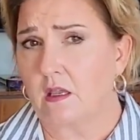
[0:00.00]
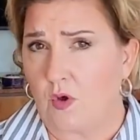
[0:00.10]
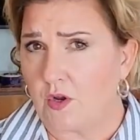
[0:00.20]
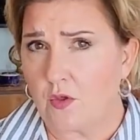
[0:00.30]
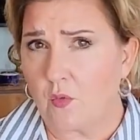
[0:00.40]

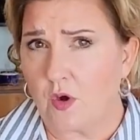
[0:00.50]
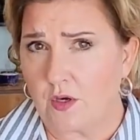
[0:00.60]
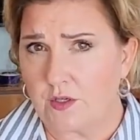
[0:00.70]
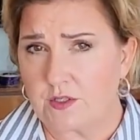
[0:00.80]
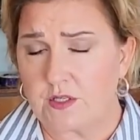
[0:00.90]
what are the
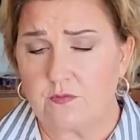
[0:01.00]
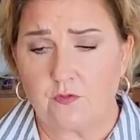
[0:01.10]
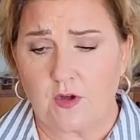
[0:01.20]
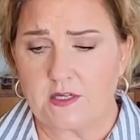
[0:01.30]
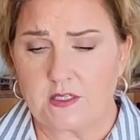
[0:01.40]
words and
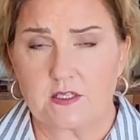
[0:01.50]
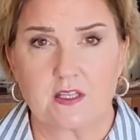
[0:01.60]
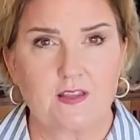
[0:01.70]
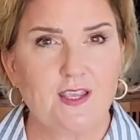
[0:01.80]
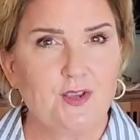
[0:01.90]
phrases
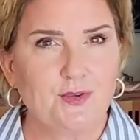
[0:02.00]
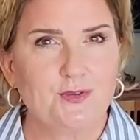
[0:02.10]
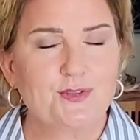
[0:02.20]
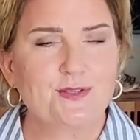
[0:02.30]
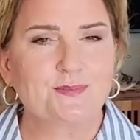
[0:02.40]
that they
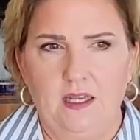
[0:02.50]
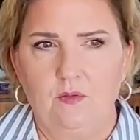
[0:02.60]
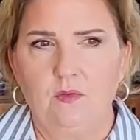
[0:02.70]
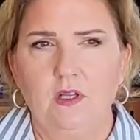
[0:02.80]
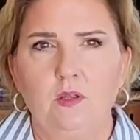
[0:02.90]
use, and
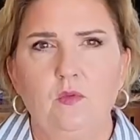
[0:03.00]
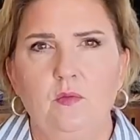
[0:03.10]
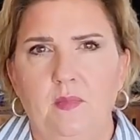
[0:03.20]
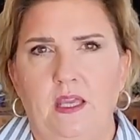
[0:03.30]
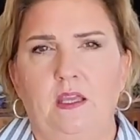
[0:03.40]
it really
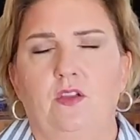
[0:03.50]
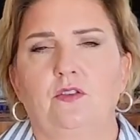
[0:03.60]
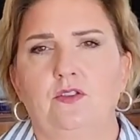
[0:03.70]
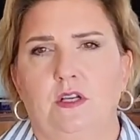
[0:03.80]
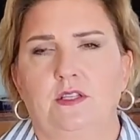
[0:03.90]
will make
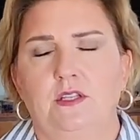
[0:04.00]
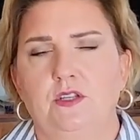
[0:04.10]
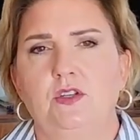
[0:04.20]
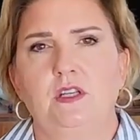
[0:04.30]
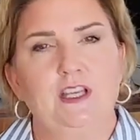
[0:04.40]
your
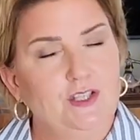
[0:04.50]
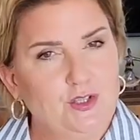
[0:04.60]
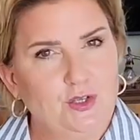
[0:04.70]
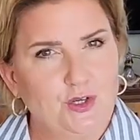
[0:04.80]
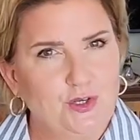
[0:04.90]
transition
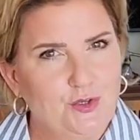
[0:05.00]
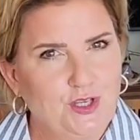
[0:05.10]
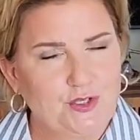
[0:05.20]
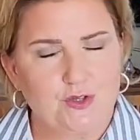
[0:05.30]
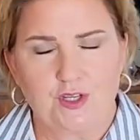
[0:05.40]
into your new
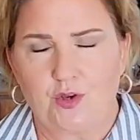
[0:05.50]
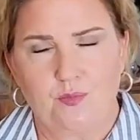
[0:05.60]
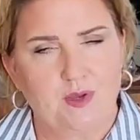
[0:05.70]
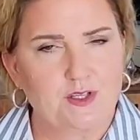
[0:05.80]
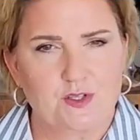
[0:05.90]
country go
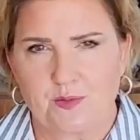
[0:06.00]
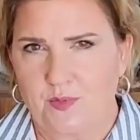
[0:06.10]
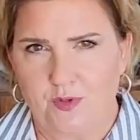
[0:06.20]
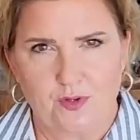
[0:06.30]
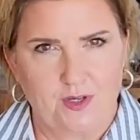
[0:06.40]
much
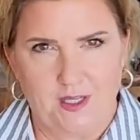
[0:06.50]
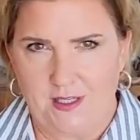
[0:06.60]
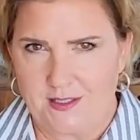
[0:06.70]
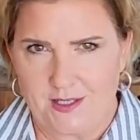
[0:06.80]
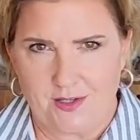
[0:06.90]
smoother and
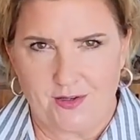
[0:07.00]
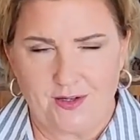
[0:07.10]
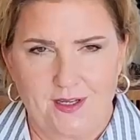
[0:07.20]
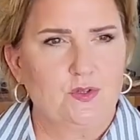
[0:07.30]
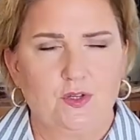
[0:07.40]

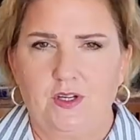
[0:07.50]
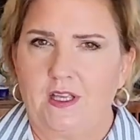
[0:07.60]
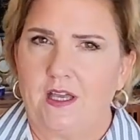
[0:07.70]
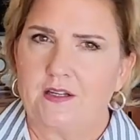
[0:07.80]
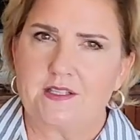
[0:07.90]
easier. So learning
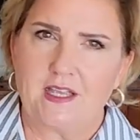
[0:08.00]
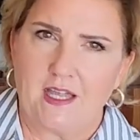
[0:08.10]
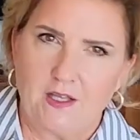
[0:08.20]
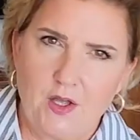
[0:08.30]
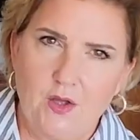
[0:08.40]
how to say
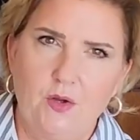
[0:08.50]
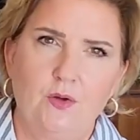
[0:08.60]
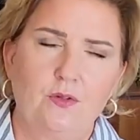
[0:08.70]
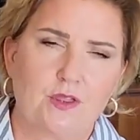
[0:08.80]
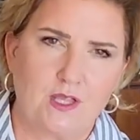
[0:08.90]

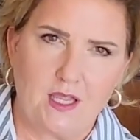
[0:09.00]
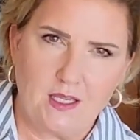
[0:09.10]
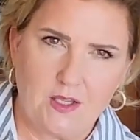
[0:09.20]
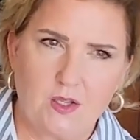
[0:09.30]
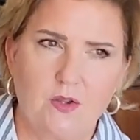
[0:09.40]
hello,
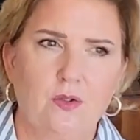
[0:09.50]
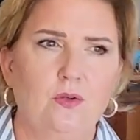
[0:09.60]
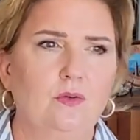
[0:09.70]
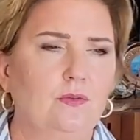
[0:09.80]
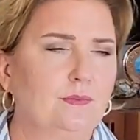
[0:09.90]
thank
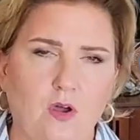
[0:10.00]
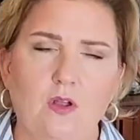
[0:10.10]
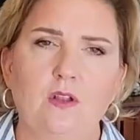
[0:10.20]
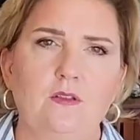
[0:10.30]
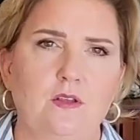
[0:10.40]
you,
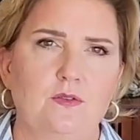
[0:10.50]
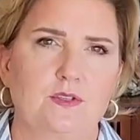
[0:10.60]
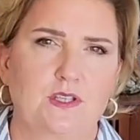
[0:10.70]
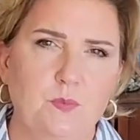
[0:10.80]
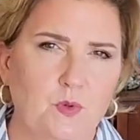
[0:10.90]
all of
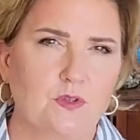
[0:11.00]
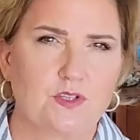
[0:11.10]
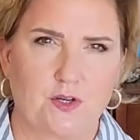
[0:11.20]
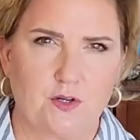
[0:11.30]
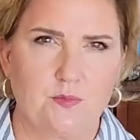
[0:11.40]
those simple
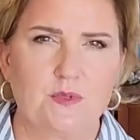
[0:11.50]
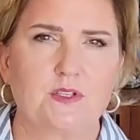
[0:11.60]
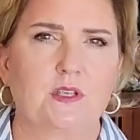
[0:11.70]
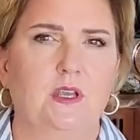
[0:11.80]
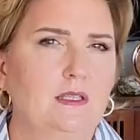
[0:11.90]

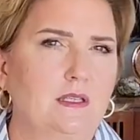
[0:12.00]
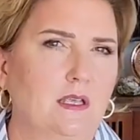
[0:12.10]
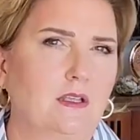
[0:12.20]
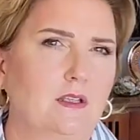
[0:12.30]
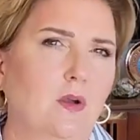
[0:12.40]
terms is
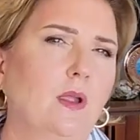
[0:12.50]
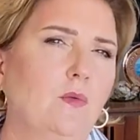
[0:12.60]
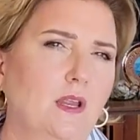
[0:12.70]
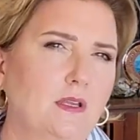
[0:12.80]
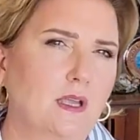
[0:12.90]
a great
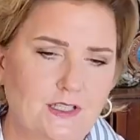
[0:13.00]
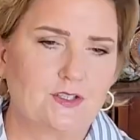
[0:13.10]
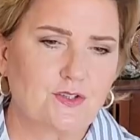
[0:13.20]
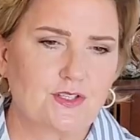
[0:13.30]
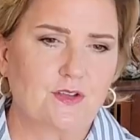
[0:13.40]
way to
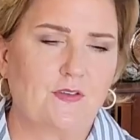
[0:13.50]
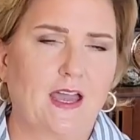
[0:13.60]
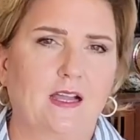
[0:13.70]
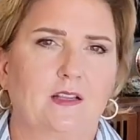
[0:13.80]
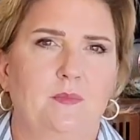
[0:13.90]
get yourself
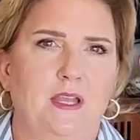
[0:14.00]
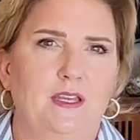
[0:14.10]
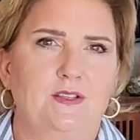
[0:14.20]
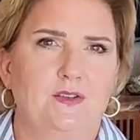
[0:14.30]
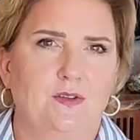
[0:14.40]

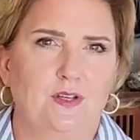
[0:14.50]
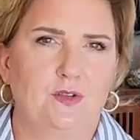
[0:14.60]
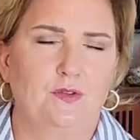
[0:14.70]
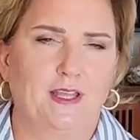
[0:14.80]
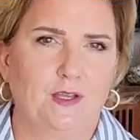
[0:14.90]
acclimated to a
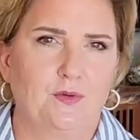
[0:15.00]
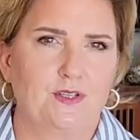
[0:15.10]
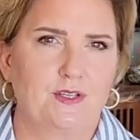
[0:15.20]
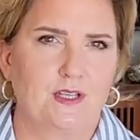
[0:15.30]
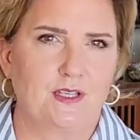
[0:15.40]
new
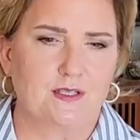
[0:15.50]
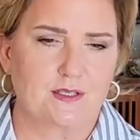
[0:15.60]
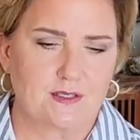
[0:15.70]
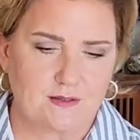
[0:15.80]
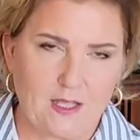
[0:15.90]
language.
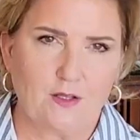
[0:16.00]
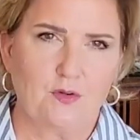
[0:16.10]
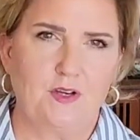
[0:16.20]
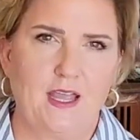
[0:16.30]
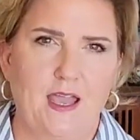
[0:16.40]
Is
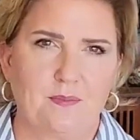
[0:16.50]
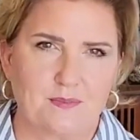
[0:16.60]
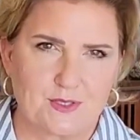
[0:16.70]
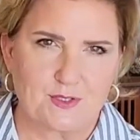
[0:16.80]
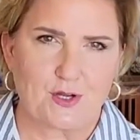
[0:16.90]
download an
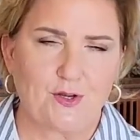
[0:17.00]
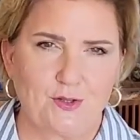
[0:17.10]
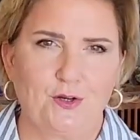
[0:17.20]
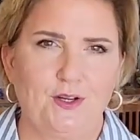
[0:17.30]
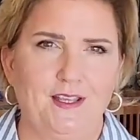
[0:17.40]
app, start
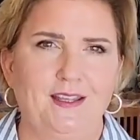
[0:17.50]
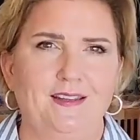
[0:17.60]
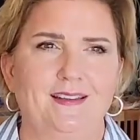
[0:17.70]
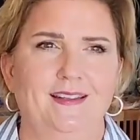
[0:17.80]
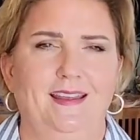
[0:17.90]
learning
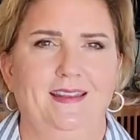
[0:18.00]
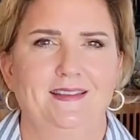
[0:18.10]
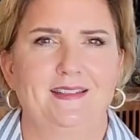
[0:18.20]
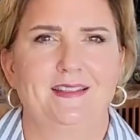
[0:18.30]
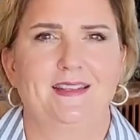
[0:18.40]
it,
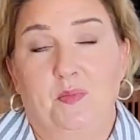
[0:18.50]
and be